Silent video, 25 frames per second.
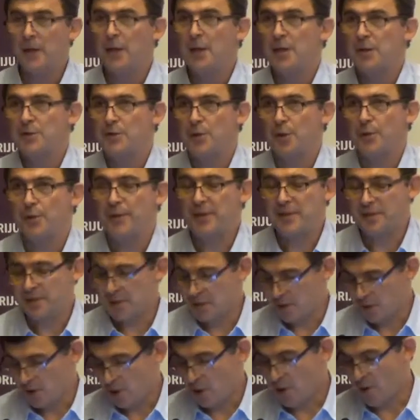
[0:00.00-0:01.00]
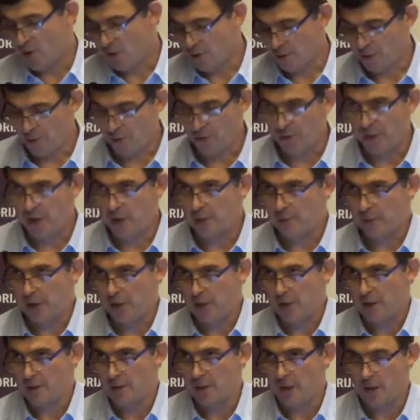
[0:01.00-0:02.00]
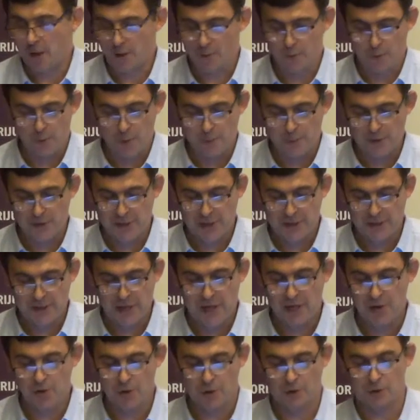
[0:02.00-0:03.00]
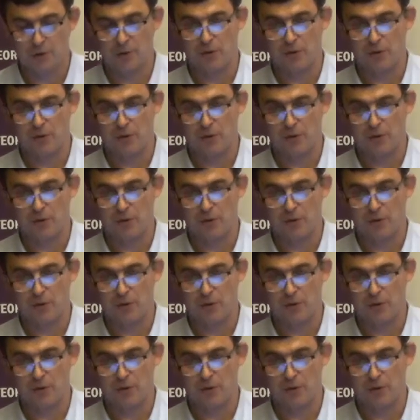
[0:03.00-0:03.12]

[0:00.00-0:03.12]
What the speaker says: So this theory of representation,